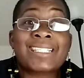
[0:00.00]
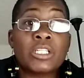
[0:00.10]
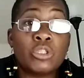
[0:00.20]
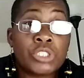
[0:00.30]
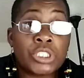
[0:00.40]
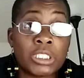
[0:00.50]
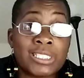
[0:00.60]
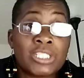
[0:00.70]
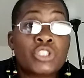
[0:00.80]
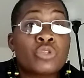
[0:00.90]
and
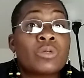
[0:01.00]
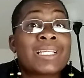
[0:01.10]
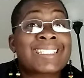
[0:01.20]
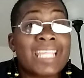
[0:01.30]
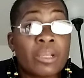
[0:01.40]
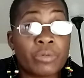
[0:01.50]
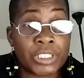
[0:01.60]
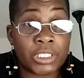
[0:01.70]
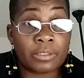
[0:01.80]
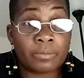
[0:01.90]
cool and smother
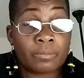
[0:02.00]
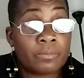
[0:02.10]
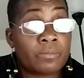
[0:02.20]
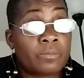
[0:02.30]
fire.